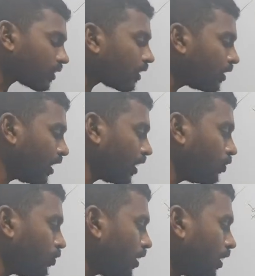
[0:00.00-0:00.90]

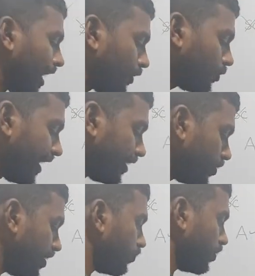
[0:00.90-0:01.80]
Now I would like to
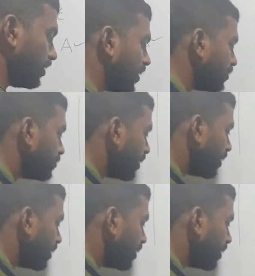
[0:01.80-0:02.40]
define, there are 3